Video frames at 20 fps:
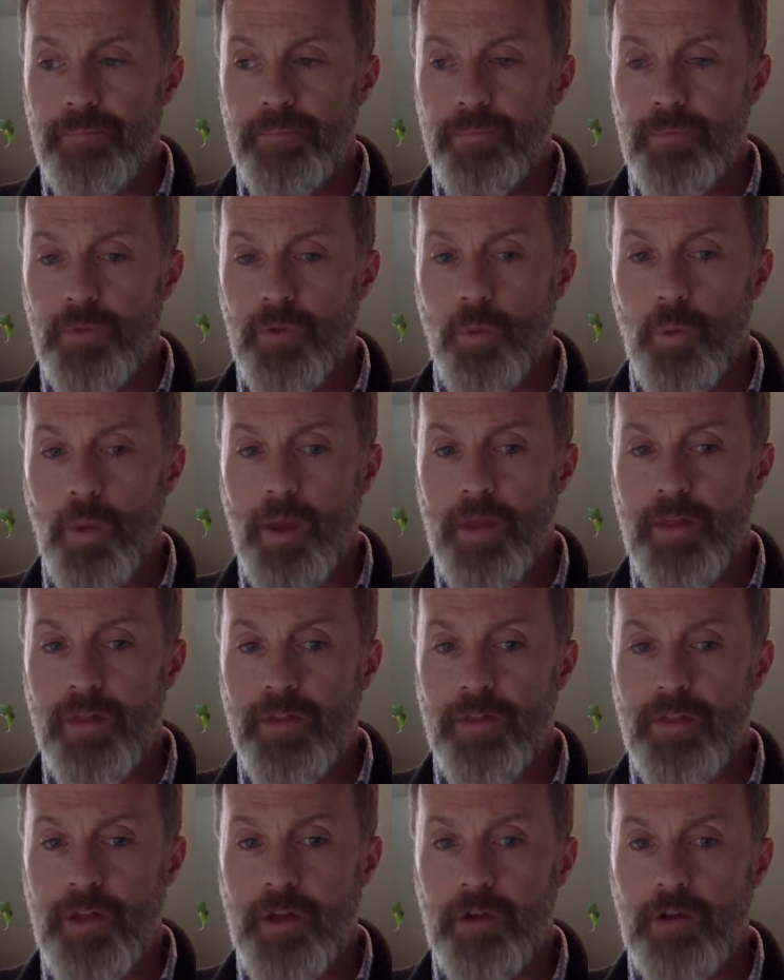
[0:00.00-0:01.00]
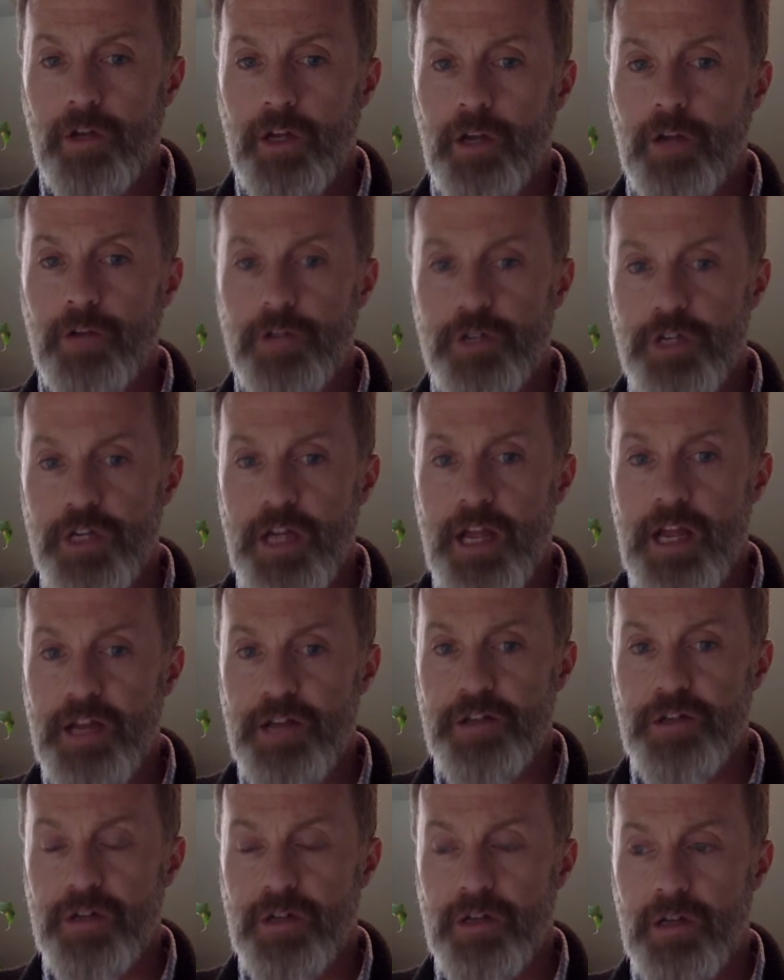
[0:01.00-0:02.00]
the way that their
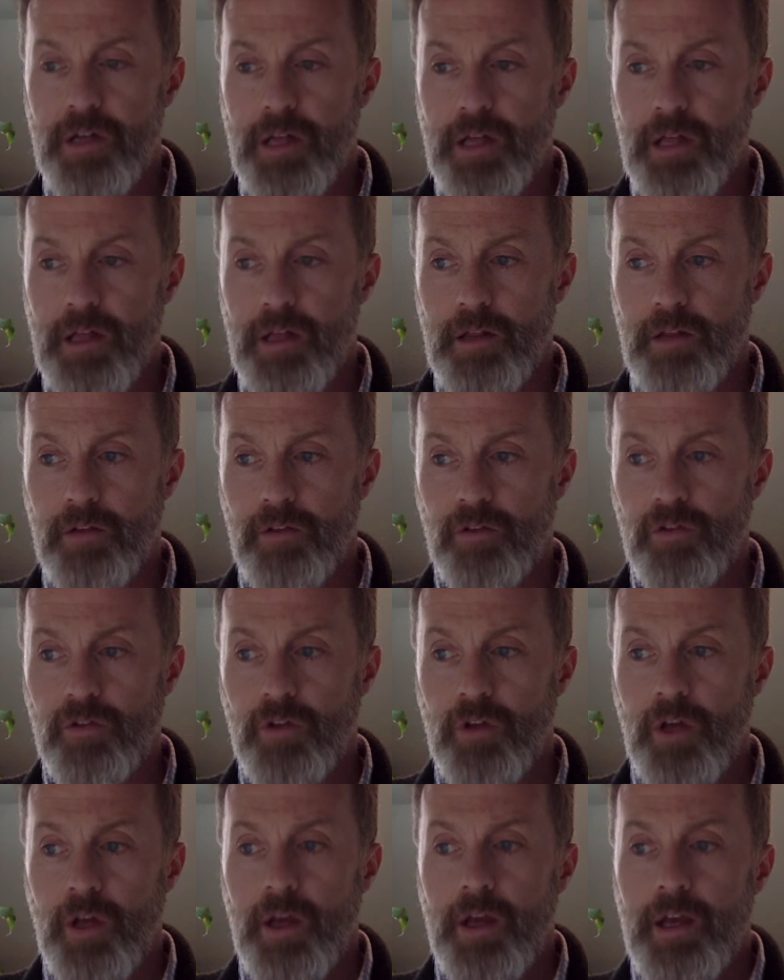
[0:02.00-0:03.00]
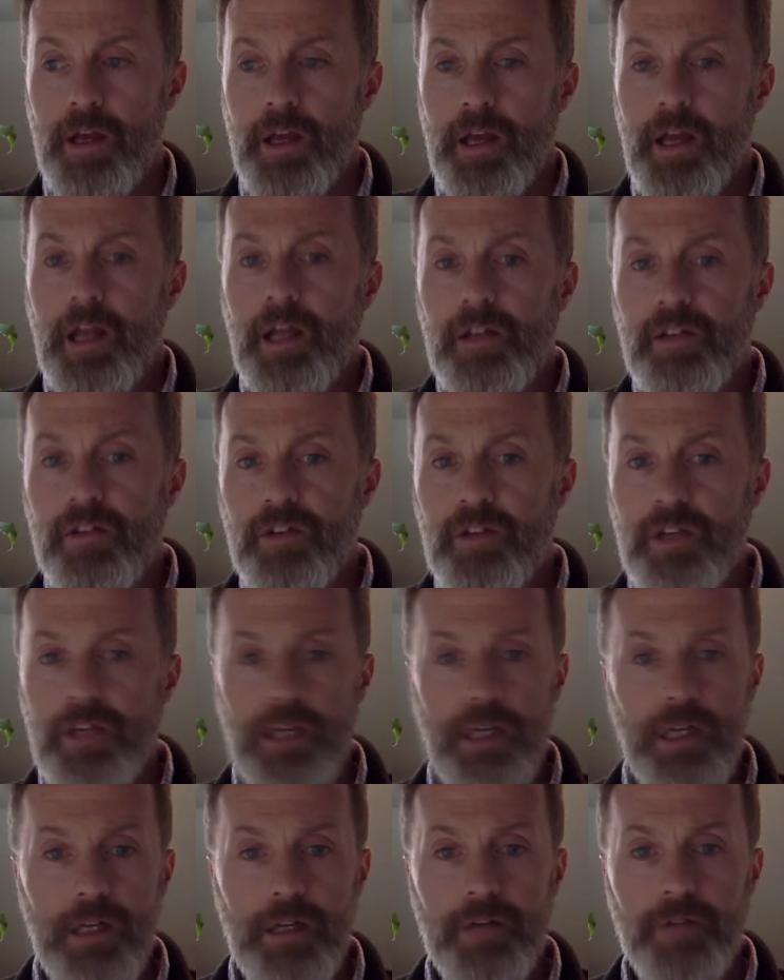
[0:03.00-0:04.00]
negotiation is
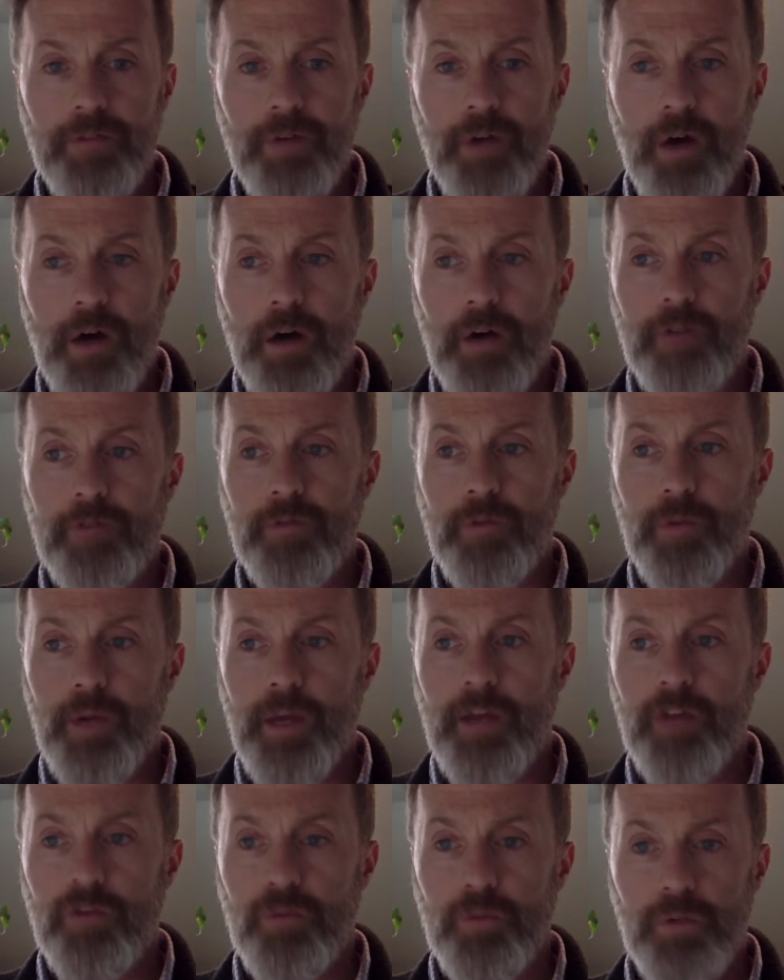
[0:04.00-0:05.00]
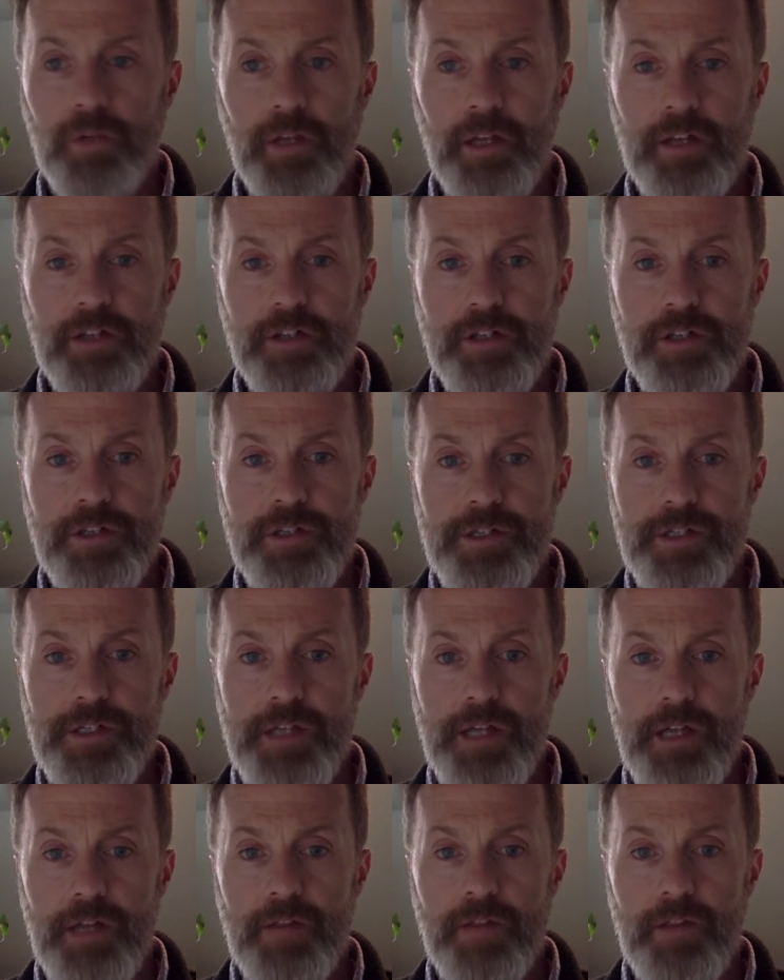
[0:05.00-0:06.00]
indicative of race relations
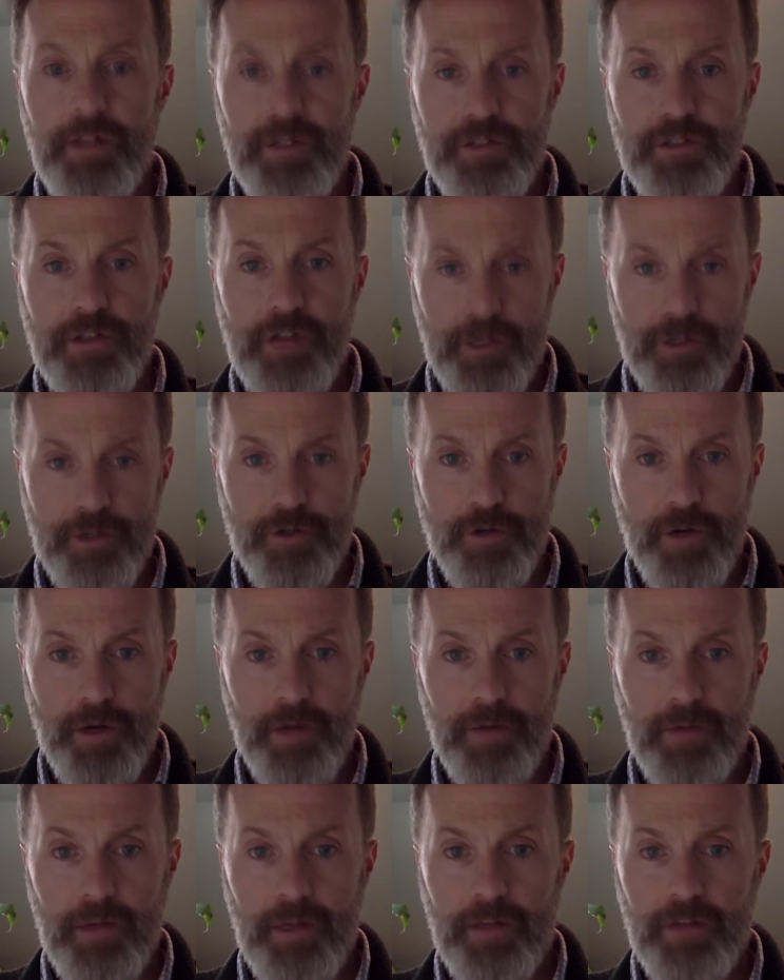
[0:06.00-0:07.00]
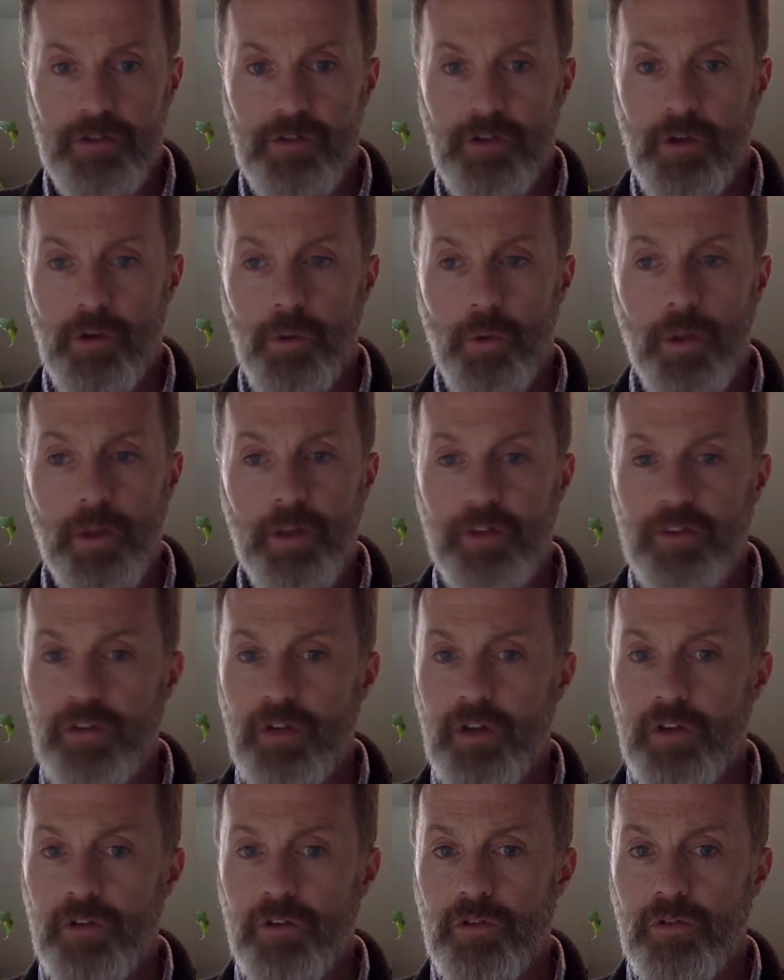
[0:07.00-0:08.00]
in this country. And so while it's
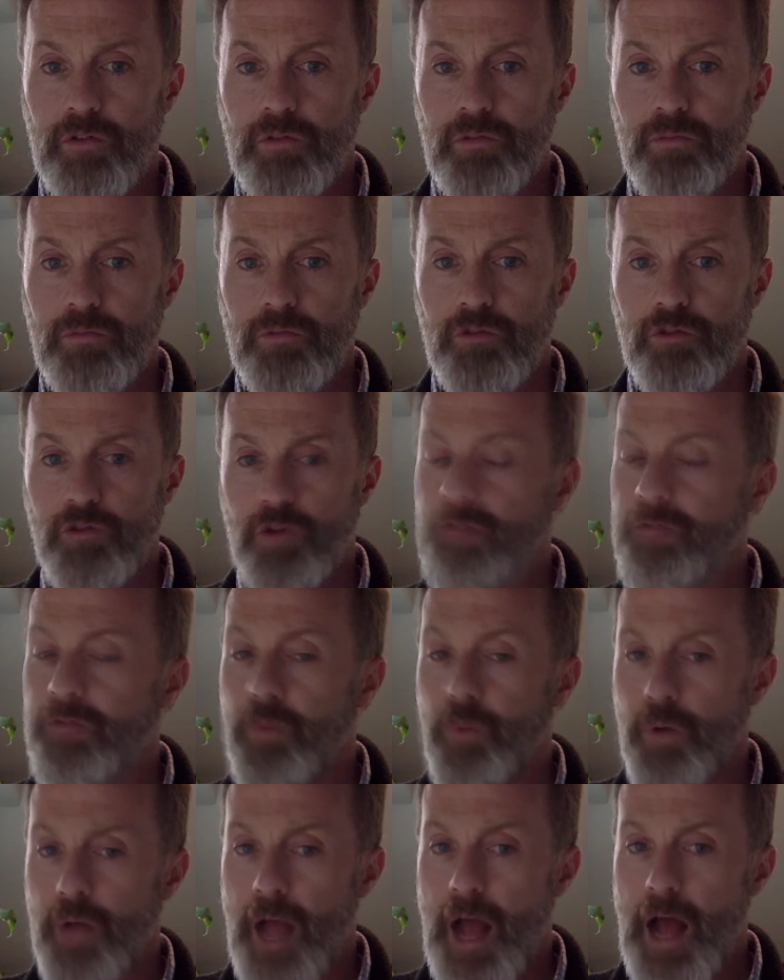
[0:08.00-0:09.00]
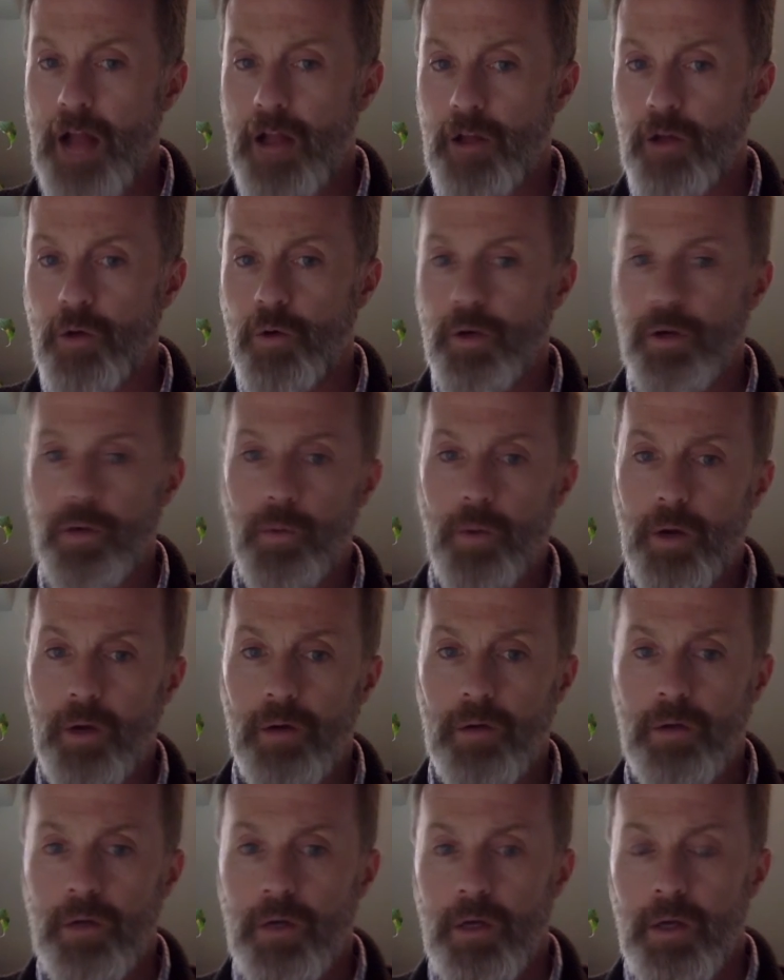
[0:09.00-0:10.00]
not a straightforward allegory
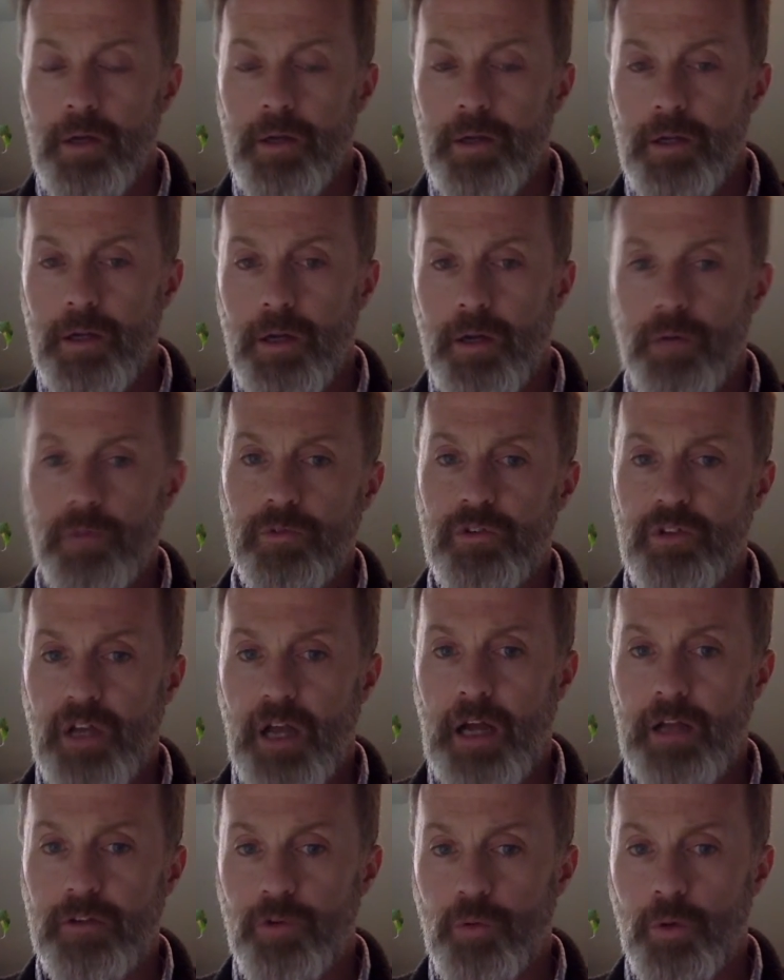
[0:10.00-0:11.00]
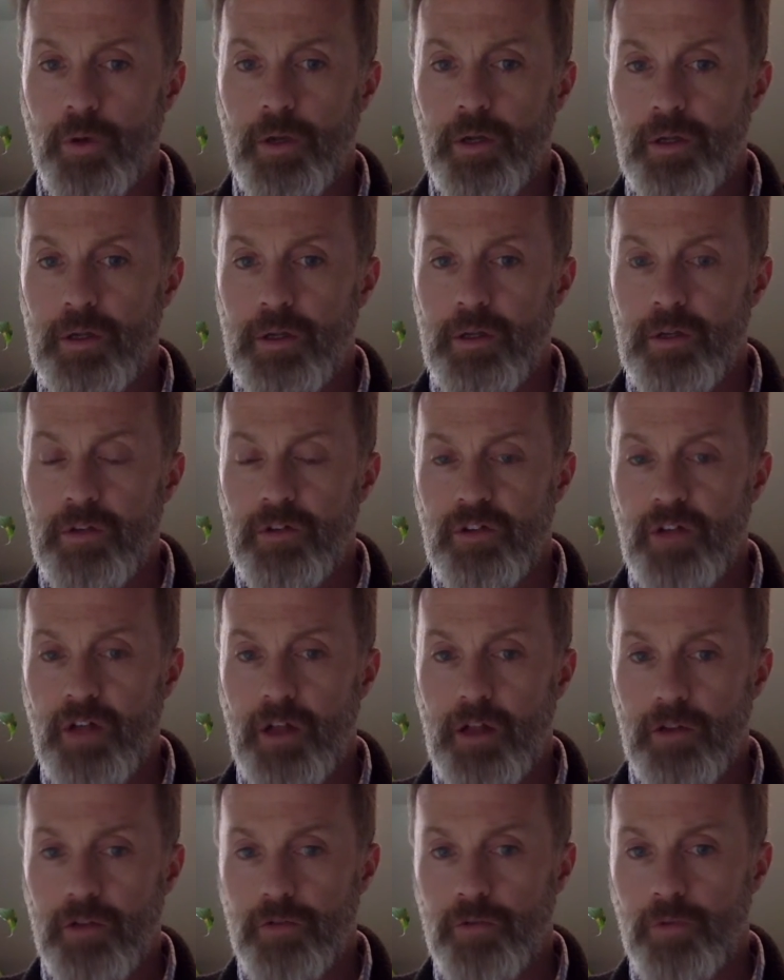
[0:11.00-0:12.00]
where Tagatoi
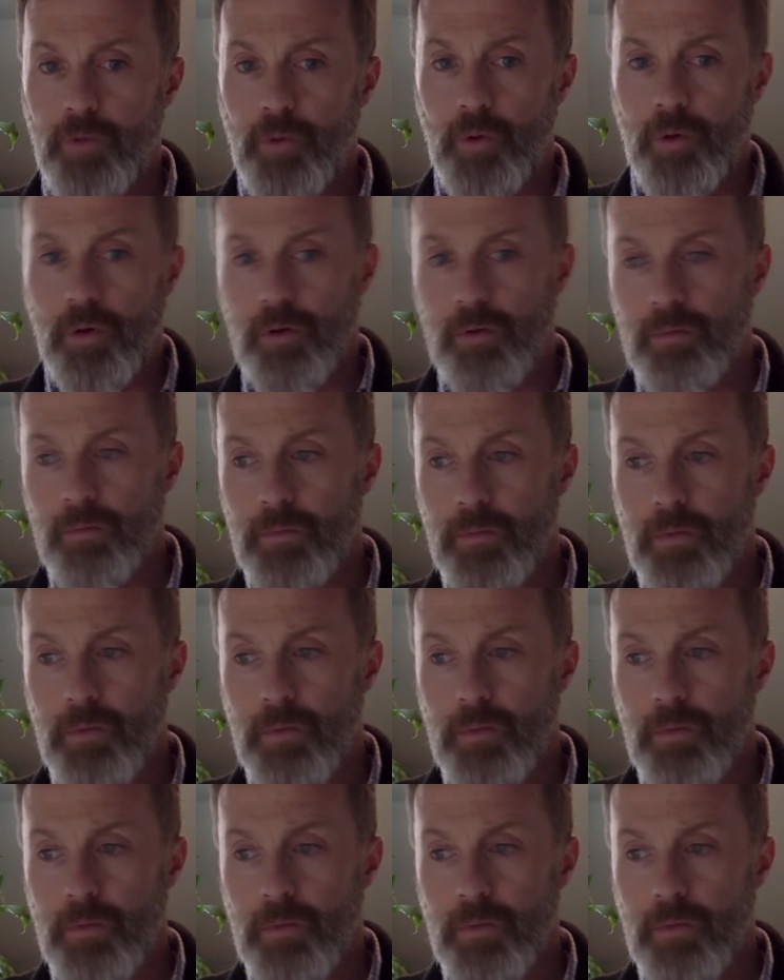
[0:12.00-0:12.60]
stands for